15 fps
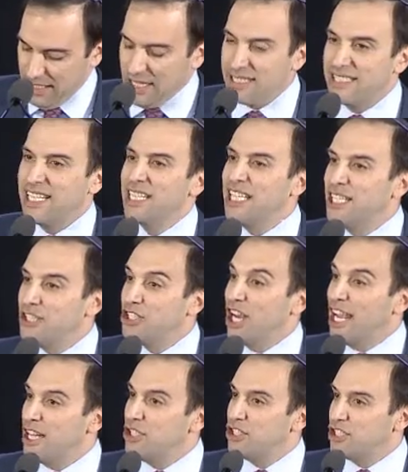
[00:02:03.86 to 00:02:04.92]
until he
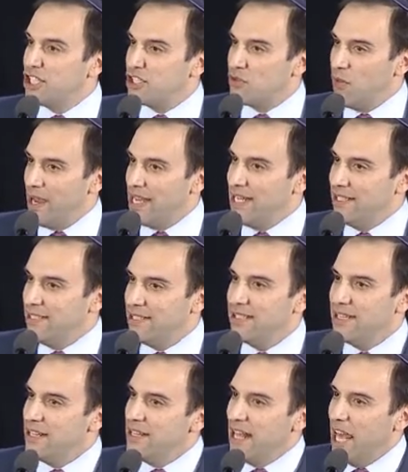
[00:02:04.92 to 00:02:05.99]
changed his ways
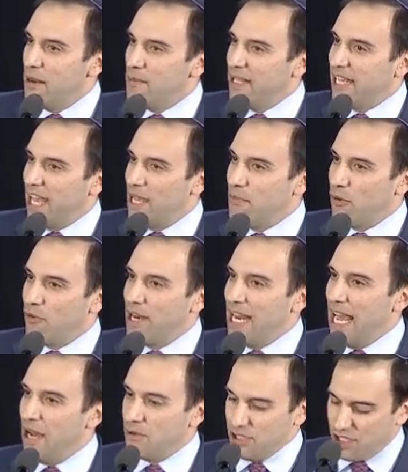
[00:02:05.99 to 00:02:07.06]
and became a
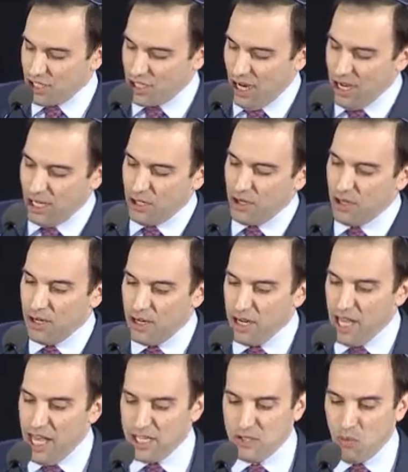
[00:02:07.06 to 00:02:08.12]
renowned scholar
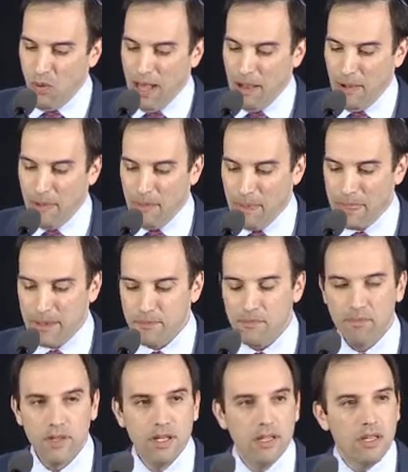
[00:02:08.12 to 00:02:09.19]
as well.
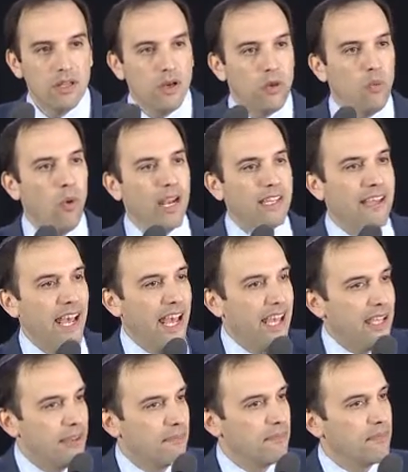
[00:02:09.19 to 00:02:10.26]
One
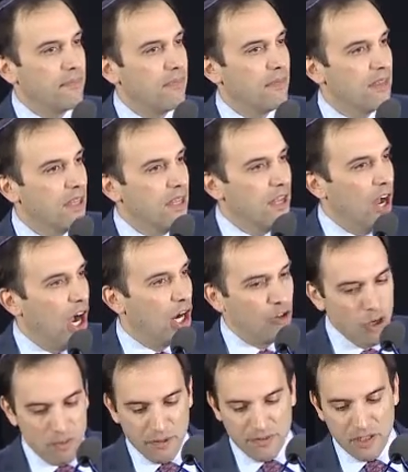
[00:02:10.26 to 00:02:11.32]
day, a
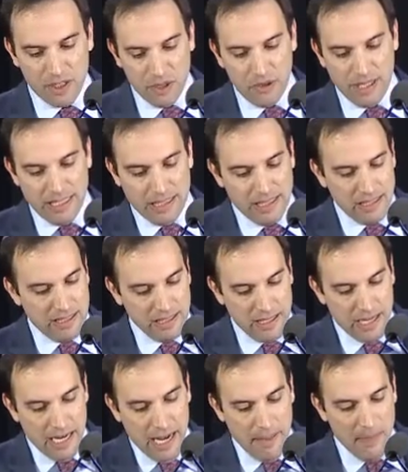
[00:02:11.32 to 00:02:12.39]
group of students
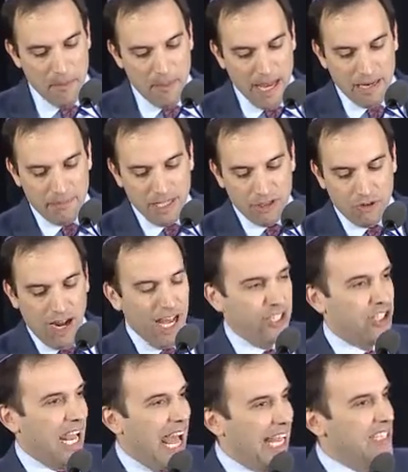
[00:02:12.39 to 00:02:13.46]
in the Beit
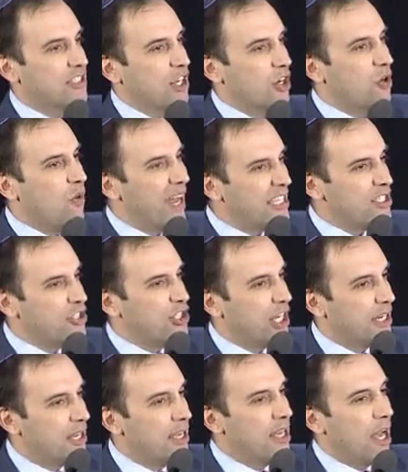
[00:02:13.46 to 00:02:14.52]
Midrash asked a
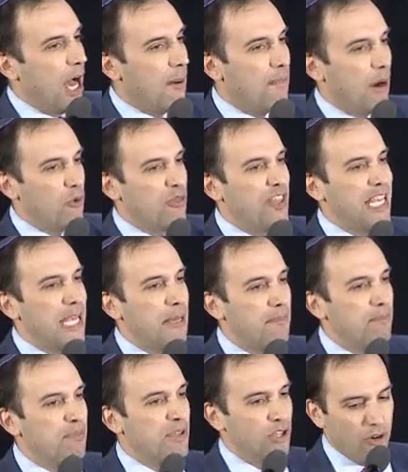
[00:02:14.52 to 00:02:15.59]
question about the
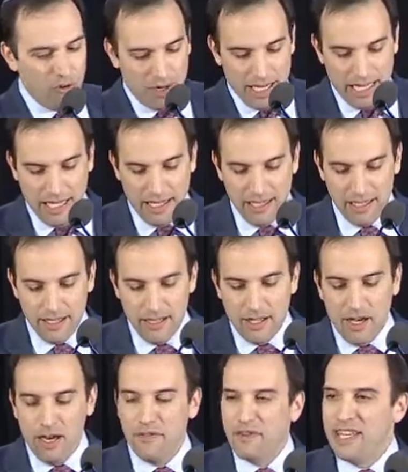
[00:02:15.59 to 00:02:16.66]
impurity
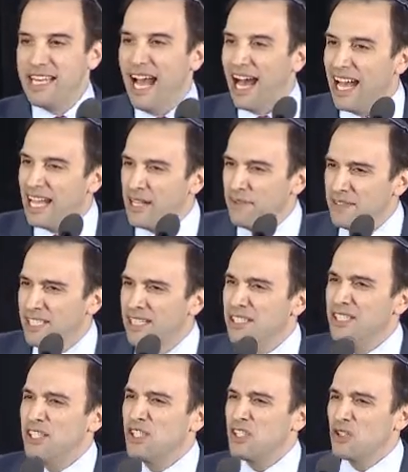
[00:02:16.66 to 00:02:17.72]
of knives,
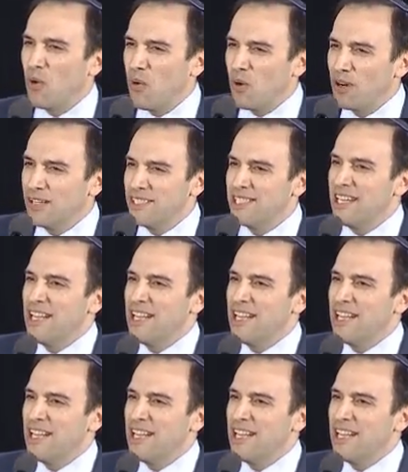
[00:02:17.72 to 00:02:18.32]
swords,